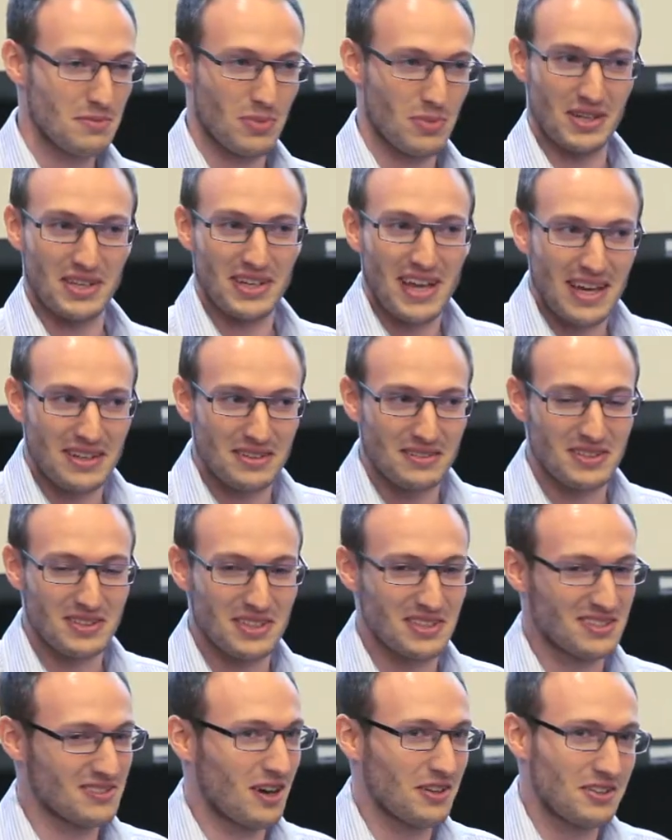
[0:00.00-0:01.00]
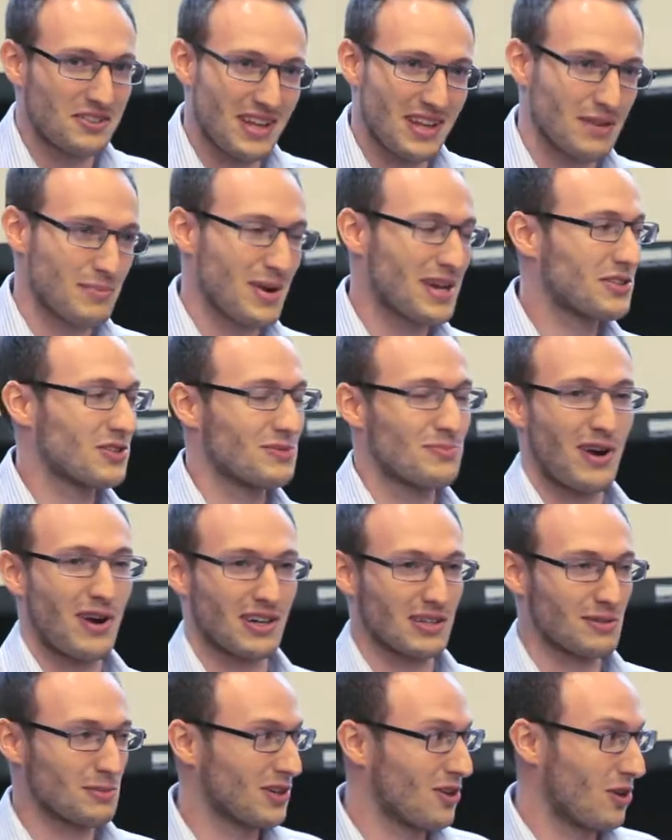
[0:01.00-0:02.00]
But again, it's not an elementary
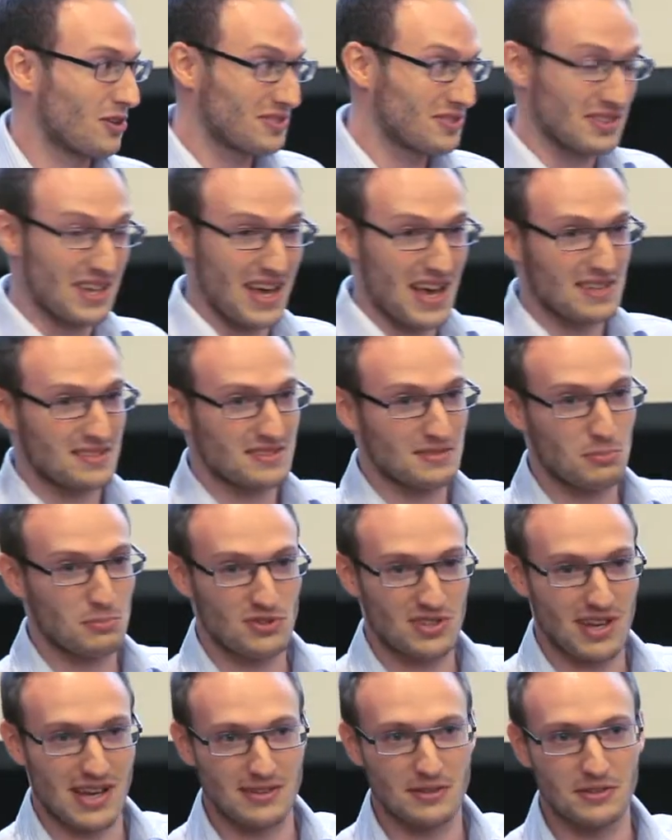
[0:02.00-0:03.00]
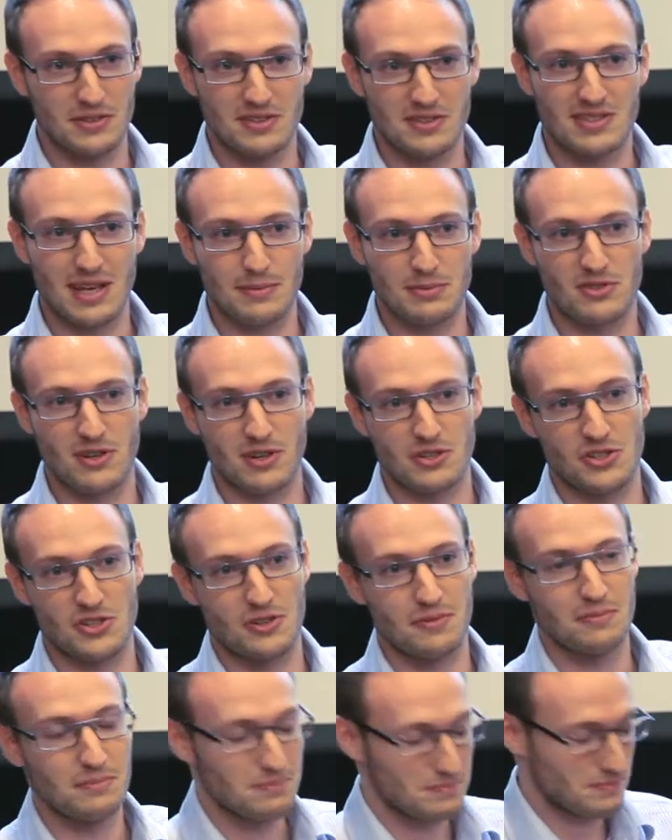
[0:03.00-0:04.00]
particle because it has precisely this substructure.